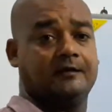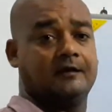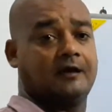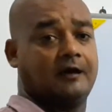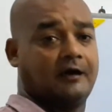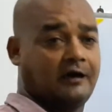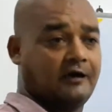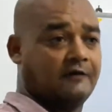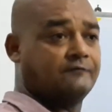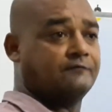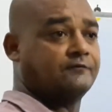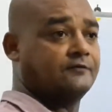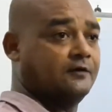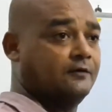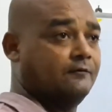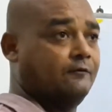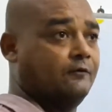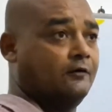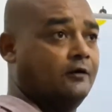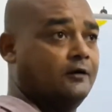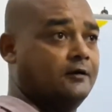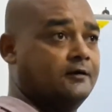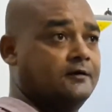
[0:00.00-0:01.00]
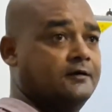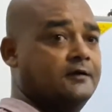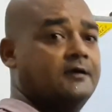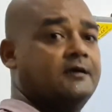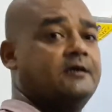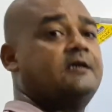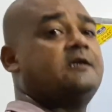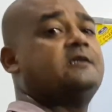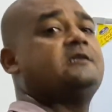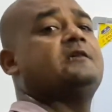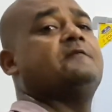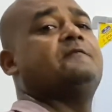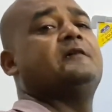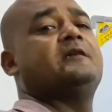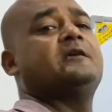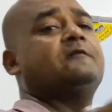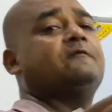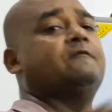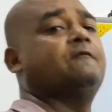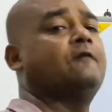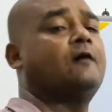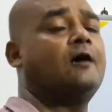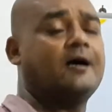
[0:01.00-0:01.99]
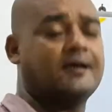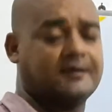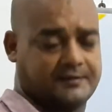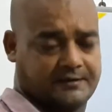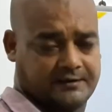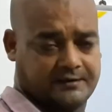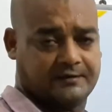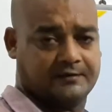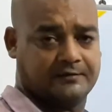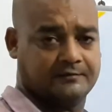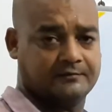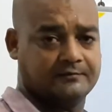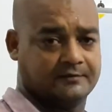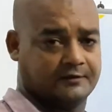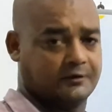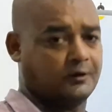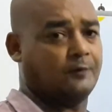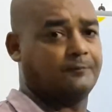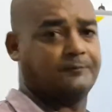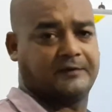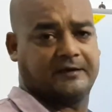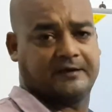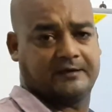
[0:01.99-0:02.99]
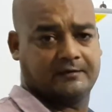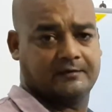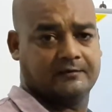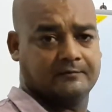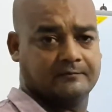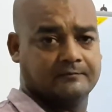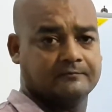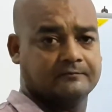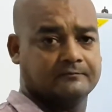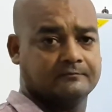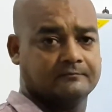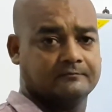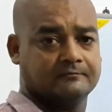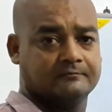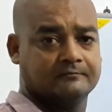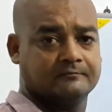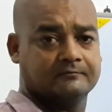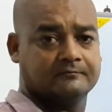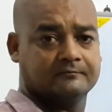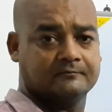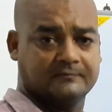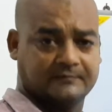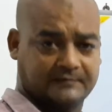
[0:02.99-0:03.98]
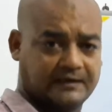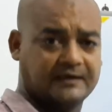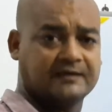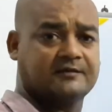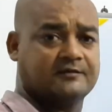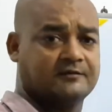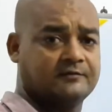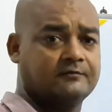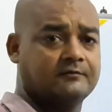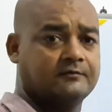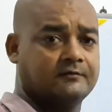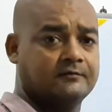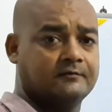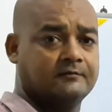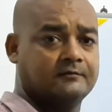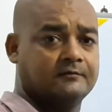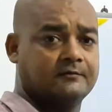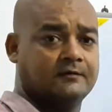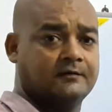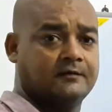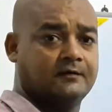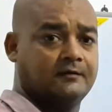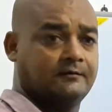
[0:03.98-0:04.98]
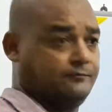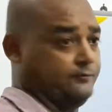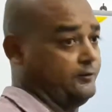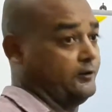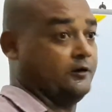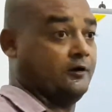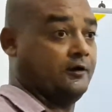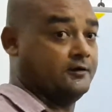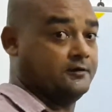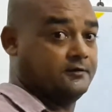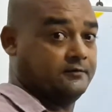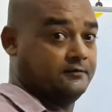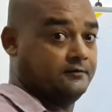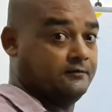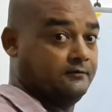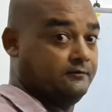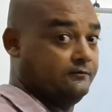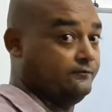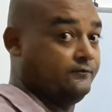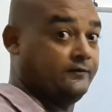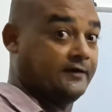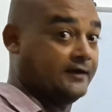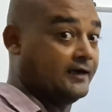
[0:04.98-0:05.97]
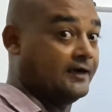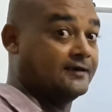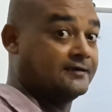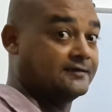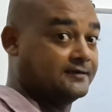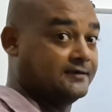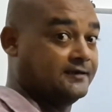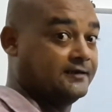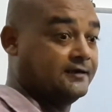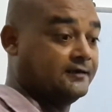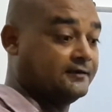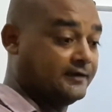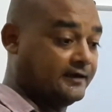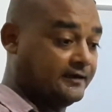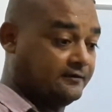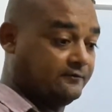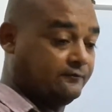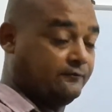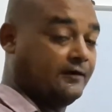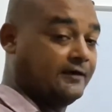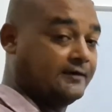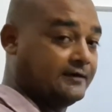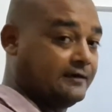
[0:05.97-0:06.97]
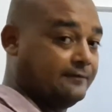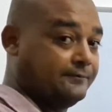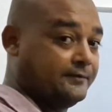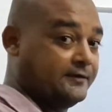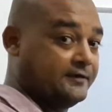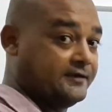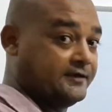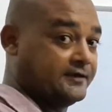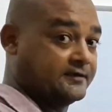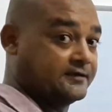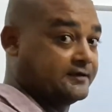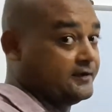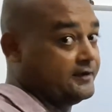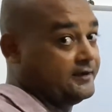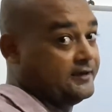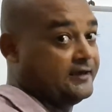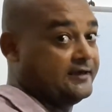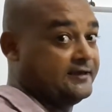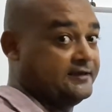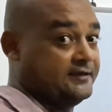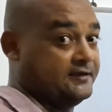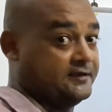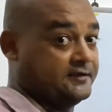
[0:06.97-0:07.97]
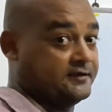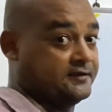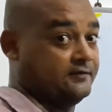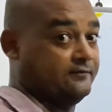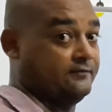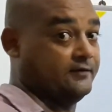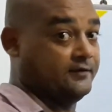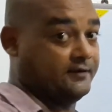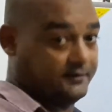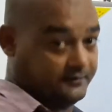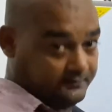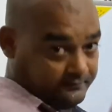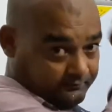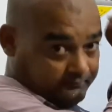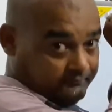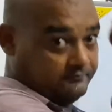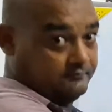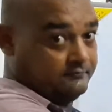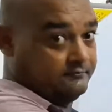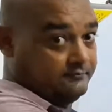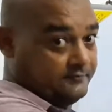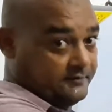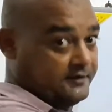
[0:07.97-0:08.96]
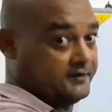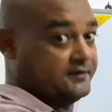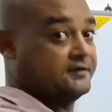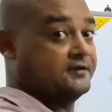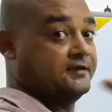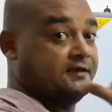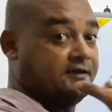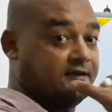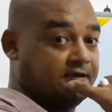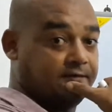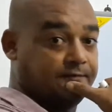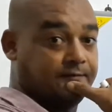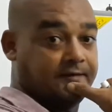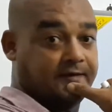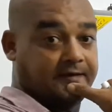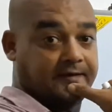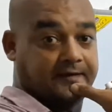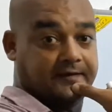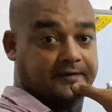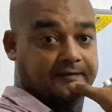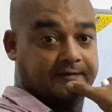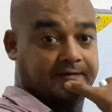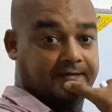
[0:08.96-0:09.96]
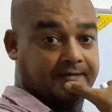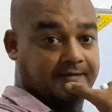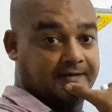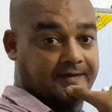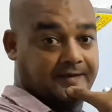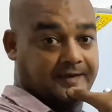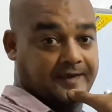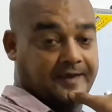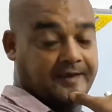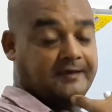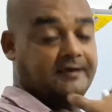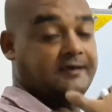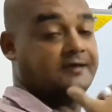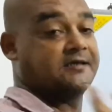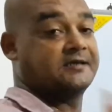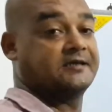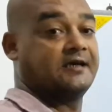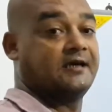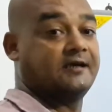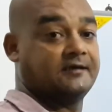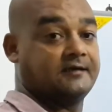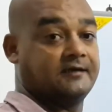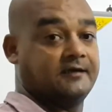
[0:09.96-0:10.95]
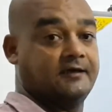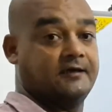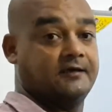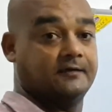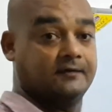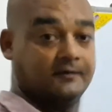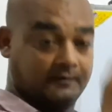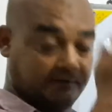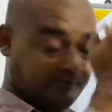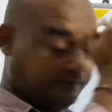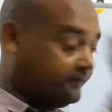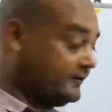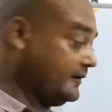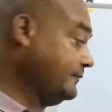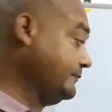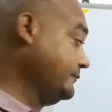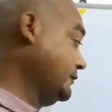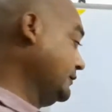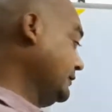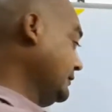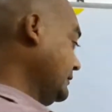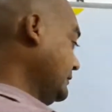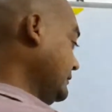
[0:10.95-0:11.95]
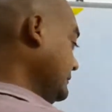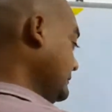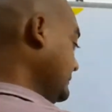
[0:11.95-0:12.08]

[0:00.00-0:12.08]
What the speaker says: of the world is a very vast topic. Yes, because we can't say that what happened yesterday, that is history only. History is being started from the